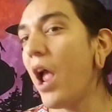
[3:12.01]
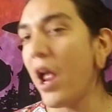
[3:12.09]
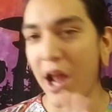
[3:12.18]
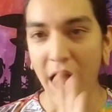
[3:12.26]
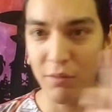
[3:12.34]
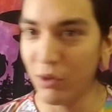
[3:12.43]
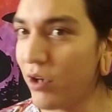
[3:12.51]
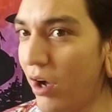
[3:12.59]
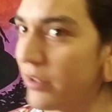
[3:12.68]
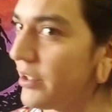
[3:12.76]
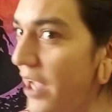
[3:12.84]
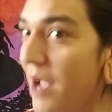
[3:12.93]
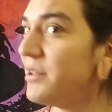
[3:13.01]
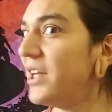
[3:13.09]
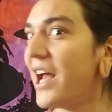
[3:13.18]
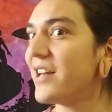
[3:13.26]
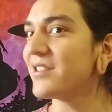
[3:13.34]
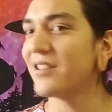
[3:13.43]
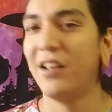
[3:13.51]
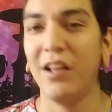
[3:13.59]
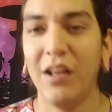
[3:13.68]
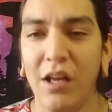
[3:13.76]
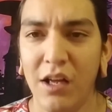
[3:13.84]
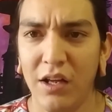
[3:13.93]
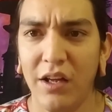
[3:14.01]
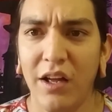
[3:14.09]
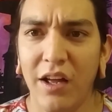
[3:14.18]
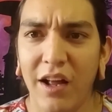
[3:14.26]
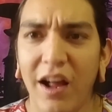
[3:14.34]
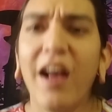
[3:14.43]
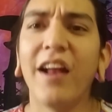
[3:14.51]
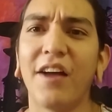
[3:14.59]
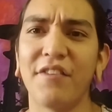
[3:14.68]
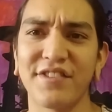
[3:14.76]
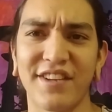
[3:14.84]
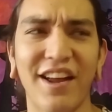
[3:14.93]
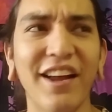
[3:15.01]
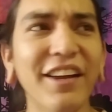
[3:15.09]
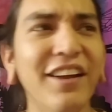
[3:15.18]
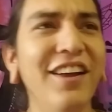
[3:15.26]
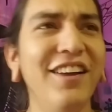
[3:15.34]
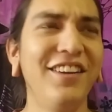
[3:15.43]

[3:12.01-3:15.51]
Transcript: and I will call the ambulance." And I was like,